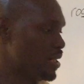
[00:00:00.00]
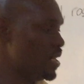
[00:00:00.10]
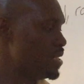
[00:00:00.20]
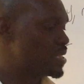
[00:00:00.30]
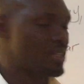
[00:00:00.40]

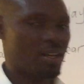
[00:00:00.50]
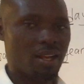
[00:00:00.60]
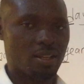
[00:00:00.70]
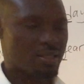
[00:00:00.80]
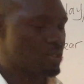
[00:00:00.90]

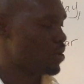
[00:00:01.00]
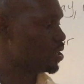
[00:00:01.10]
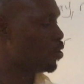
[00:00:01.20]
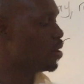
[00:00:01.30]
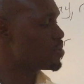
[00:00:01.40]
little. So
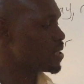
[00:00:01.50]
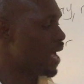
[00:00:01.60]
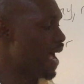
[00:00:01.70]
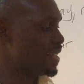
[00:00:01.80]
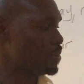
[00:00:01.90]
it comes
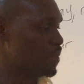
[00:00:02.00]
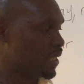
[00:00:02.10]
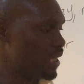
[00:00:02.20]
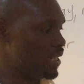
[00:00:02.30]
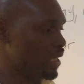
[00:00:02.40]
at the
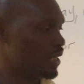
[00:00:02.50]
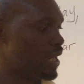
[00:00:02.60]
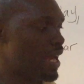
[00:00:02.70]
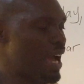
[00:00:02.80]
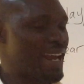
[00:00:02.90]

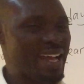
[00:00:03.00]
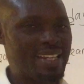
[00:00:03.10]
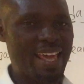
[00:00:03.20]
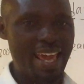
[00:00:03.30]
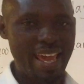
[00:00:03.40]
beginning and
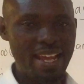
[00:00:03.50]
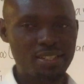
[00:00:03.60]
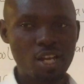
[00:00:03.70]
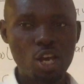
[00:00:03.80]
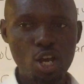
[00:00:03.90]
at the
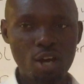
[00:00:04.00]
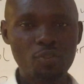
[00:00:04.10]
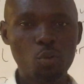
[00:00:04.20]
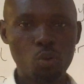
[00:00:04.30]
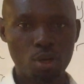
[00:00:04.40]
end
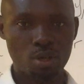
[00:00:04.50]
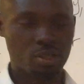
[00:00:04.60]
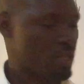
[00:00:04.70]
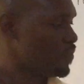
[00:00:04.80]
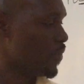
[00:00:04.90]
of the word.